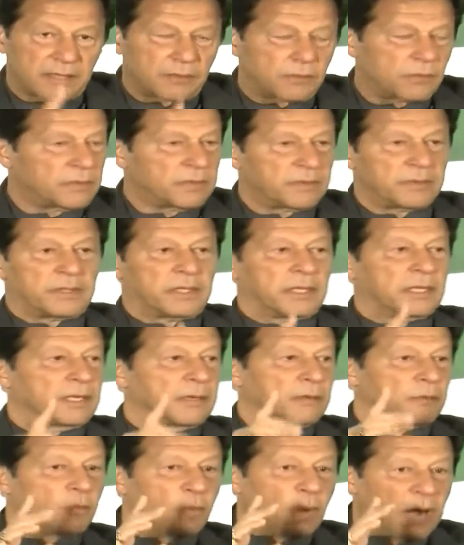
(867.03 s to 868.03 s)
Reason
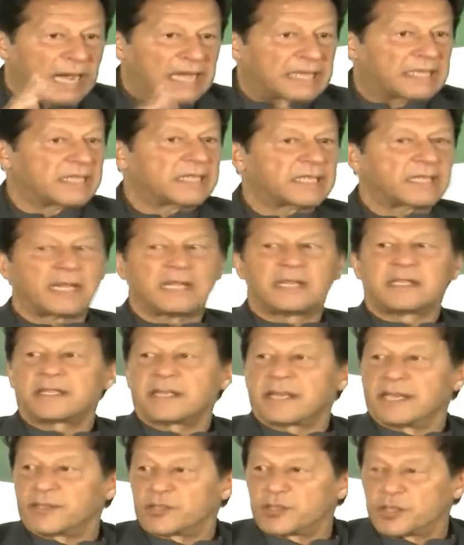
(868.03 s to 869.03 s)
why
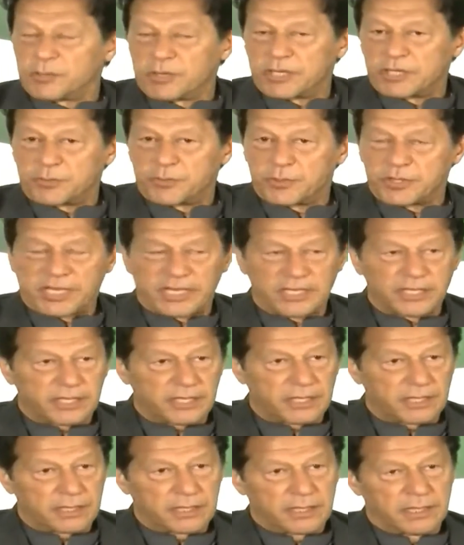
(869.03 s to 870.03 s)
this country has so much
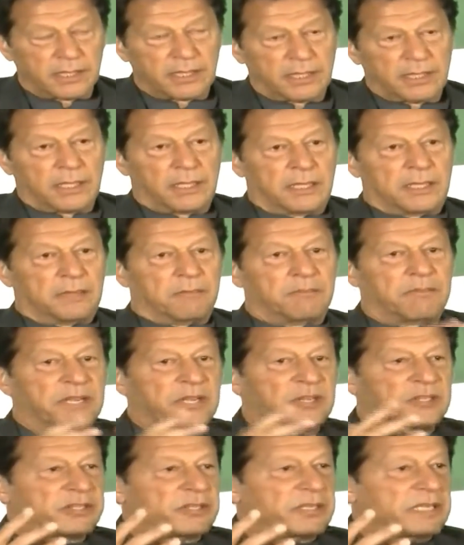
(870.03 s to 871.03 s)
potential?
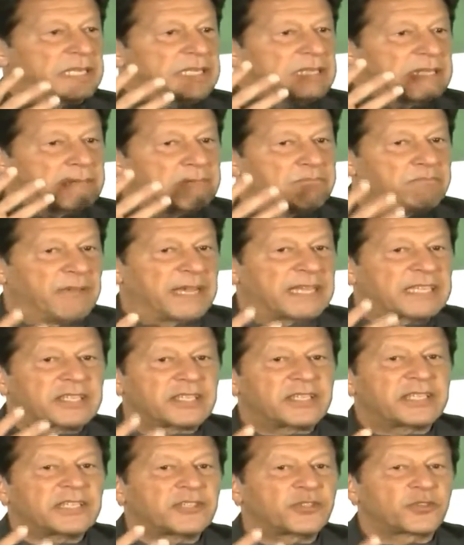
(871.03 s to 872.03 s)
Because the
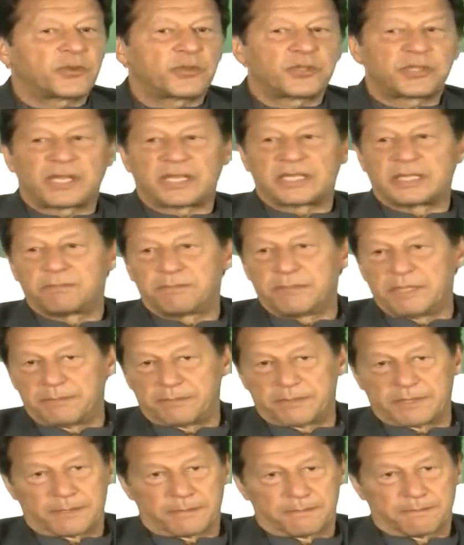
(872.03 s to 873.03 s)
best resource are
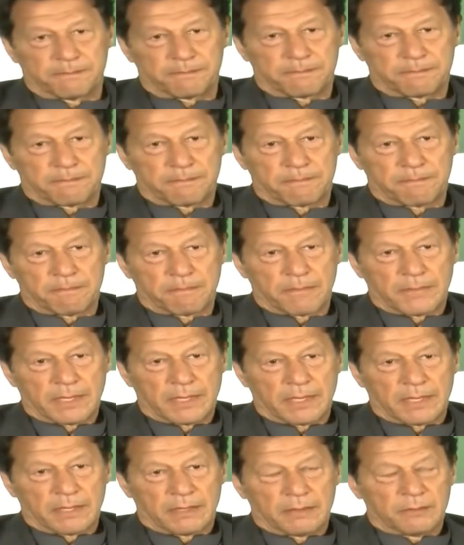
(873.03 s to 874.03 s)
the people.
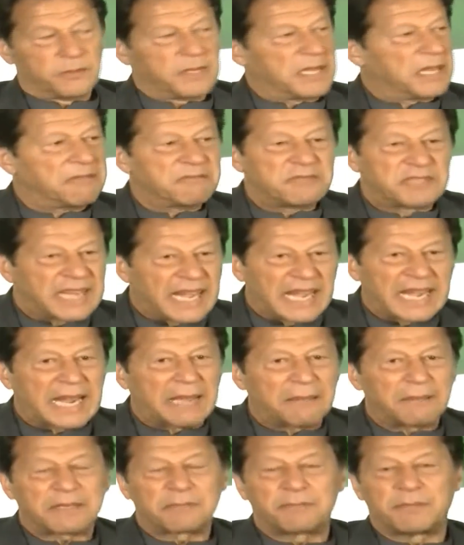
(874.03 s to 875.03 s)
We
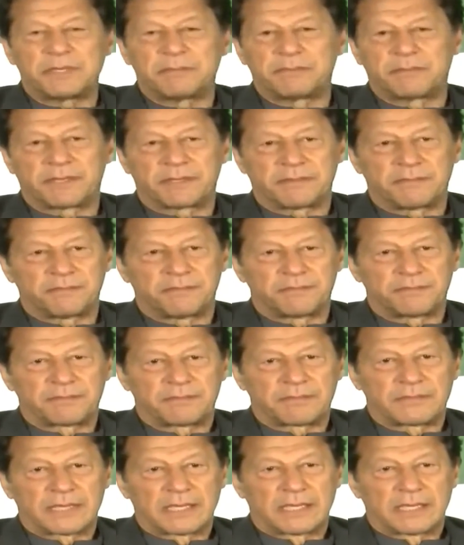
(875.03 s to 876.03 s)
have dynamic people.